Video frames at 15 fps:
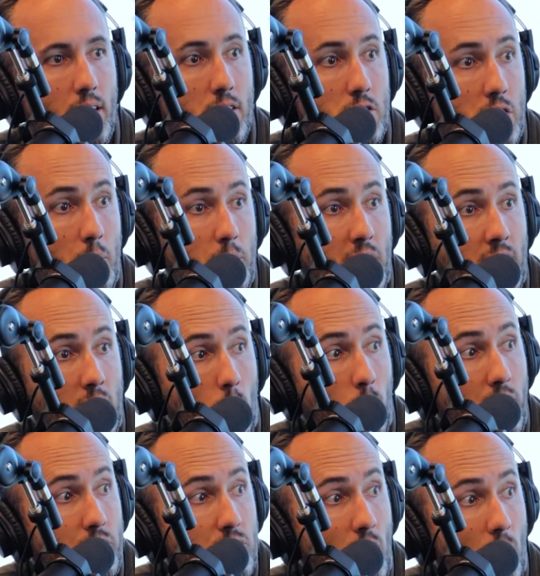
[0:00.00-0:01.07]
Something that
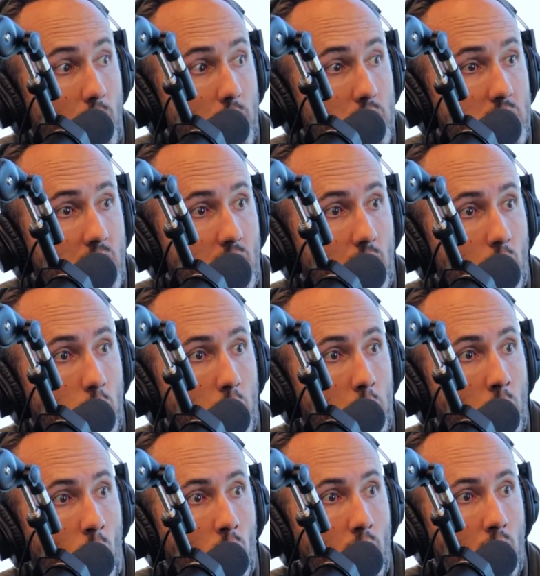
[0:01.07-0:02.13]
we've started to see a little bit
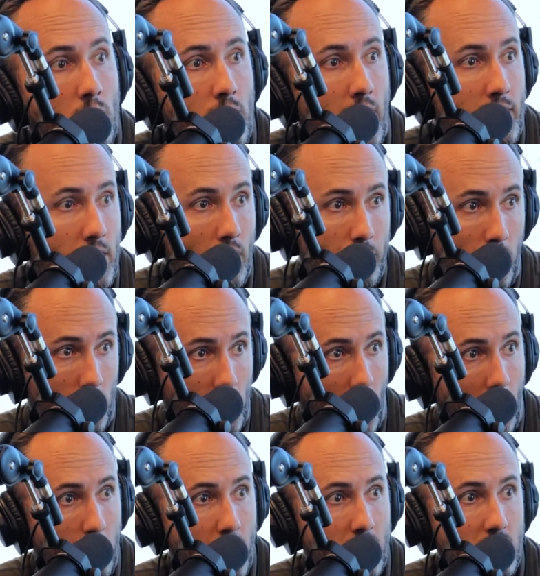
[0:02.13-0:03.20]
more of, and I'd love your
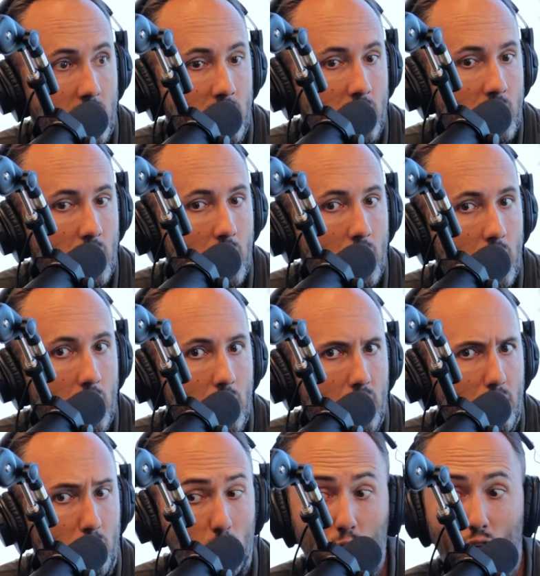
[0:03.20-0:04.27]
comments, is
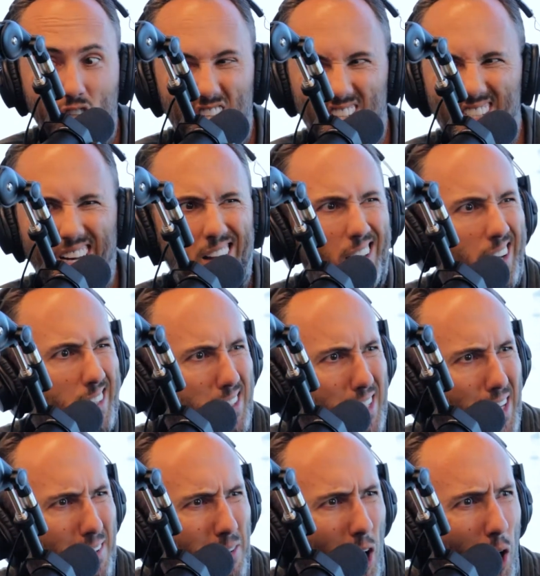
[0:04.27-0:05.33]
could you sell it at
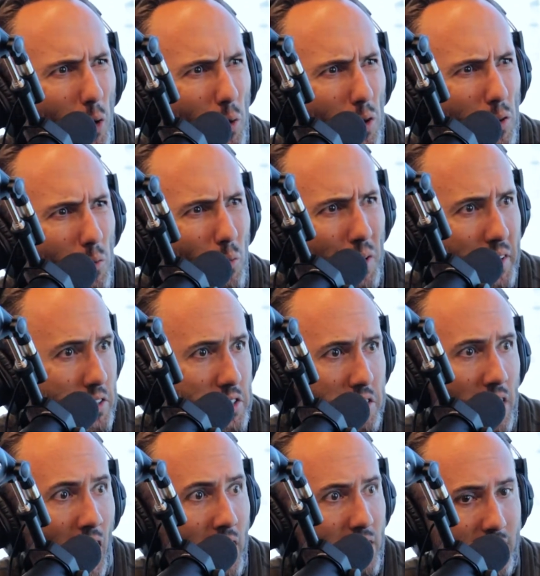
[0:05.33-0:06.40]
C of O when it's
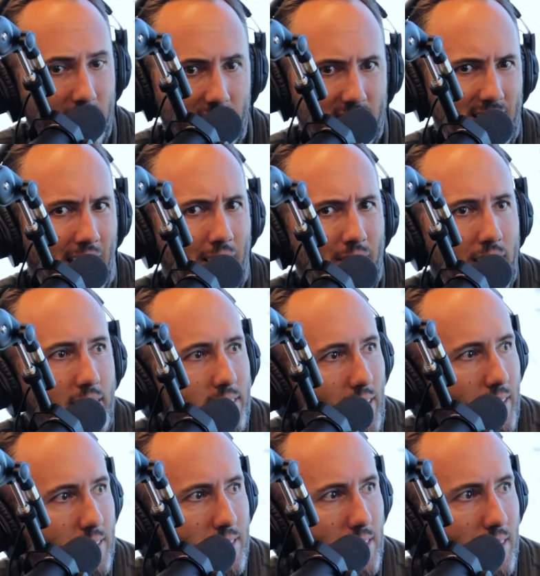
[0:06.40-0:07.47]
done and it doesn't have any
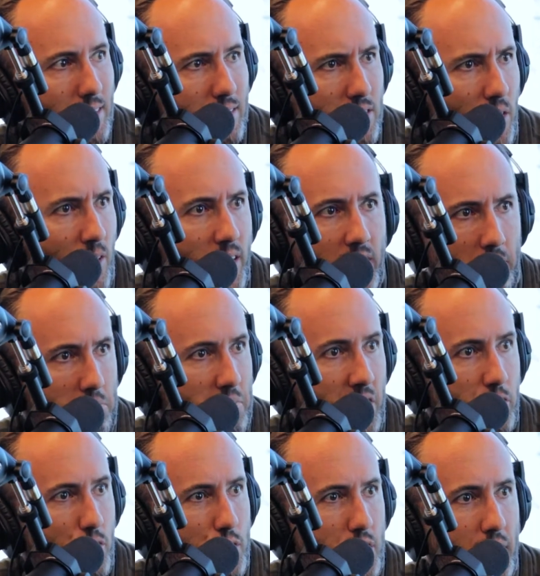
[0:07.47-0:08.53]
tenants in it? Is there any
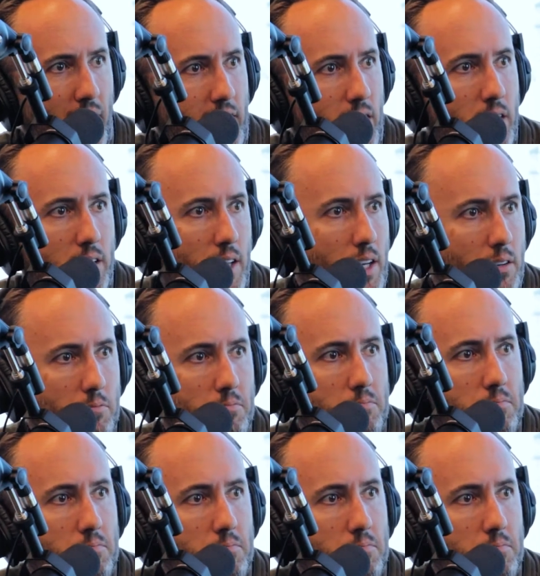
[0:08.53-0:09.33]
interest in that kind of thing?